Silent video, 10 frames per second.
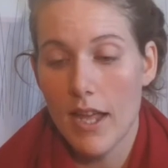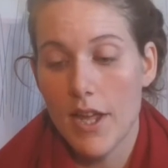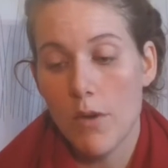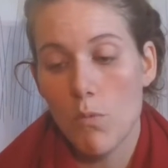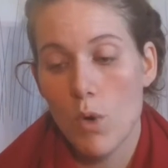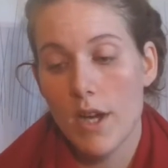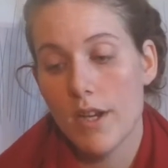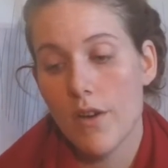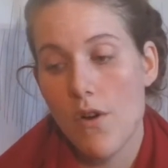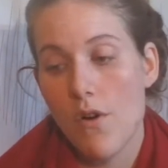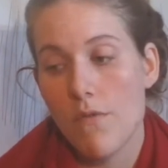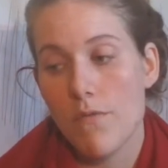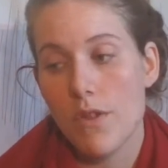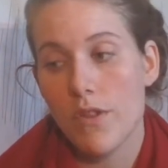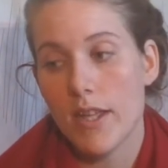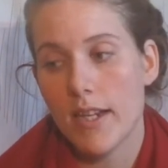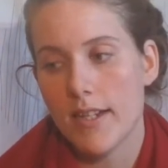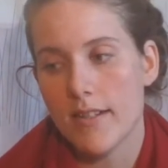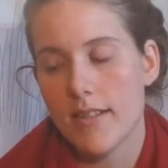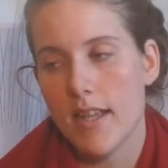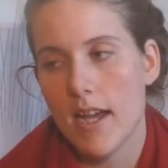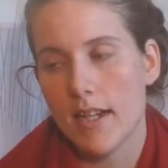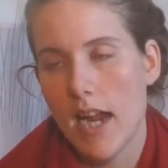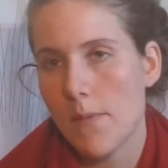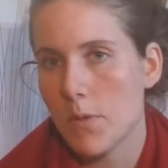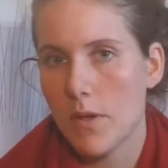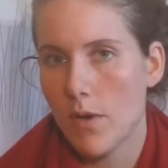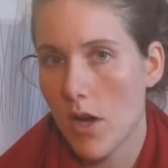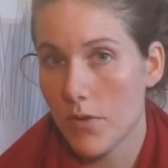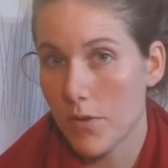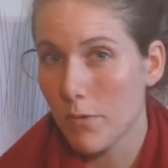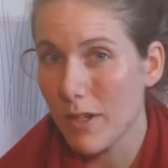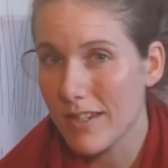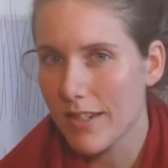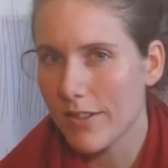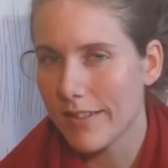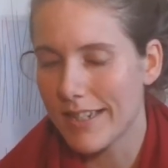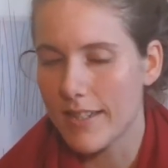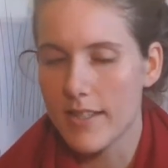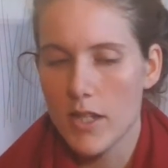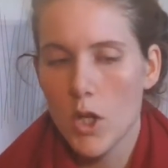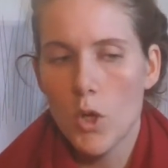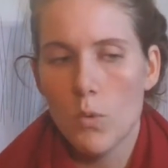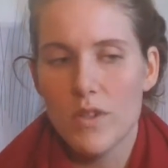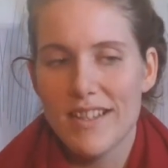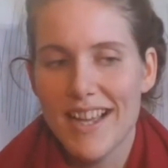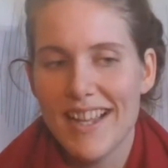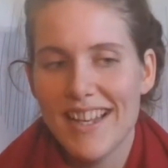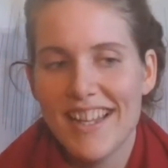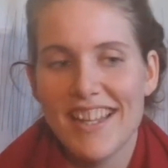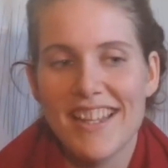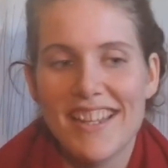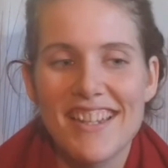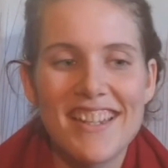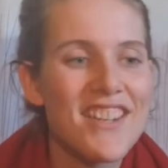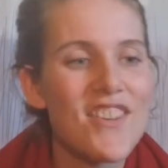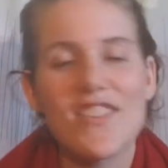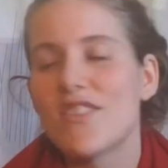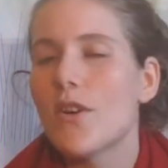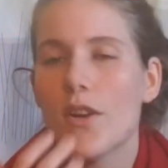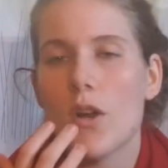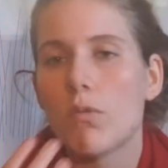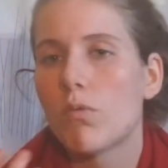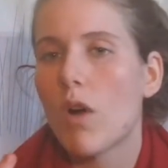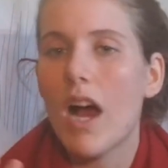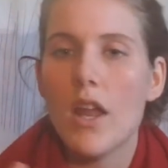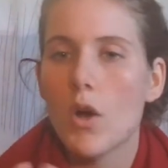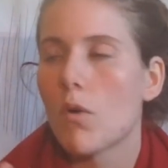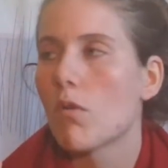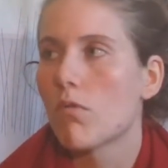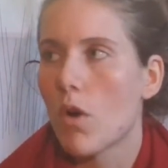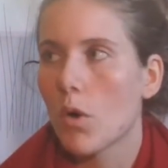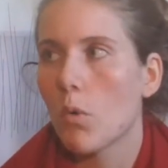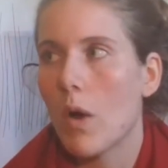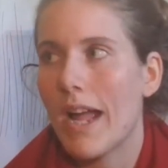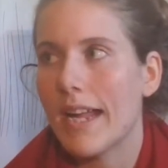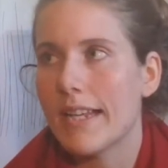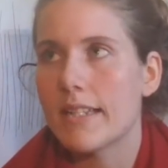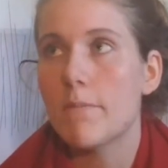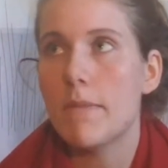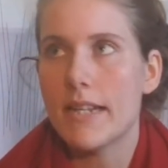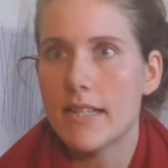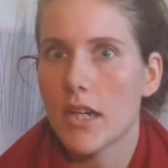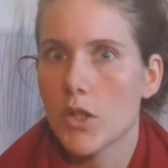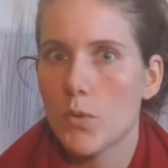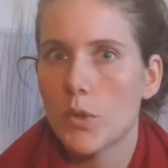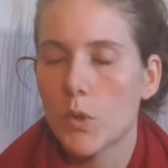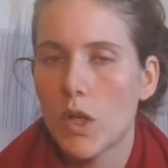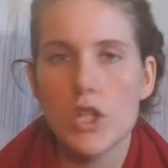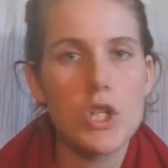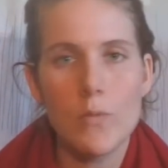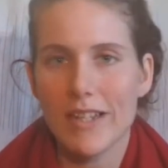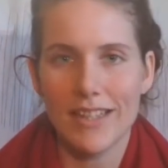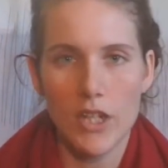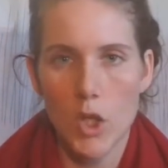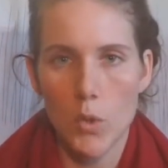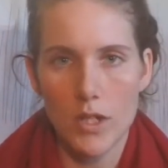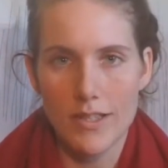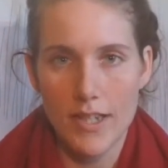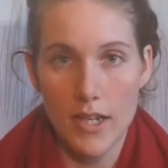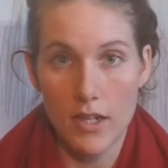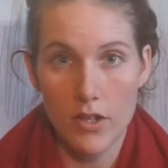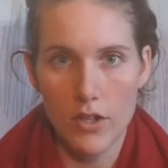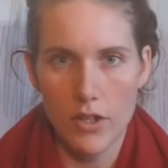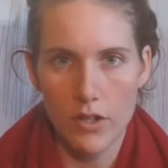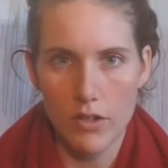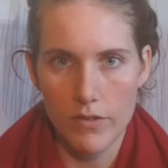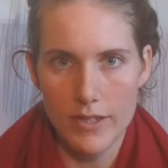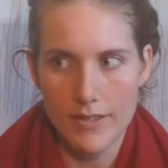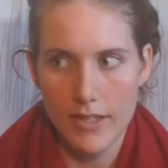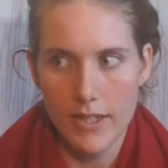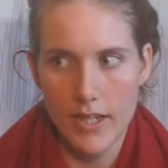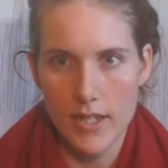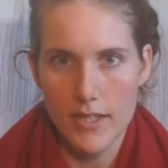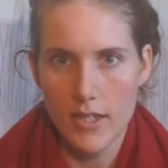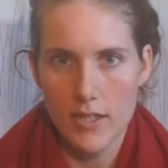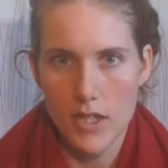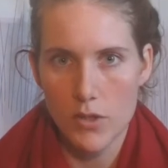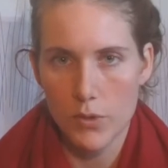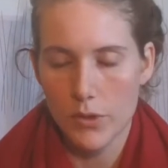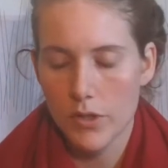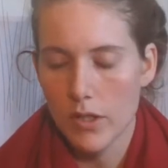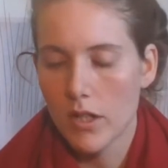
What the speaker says: And one of the things that came to me when I was reflecting on this was that, you know, there's not a right or a wrong way to be sexual, assuming that no one's getting hurt, obviously, and it's consensual.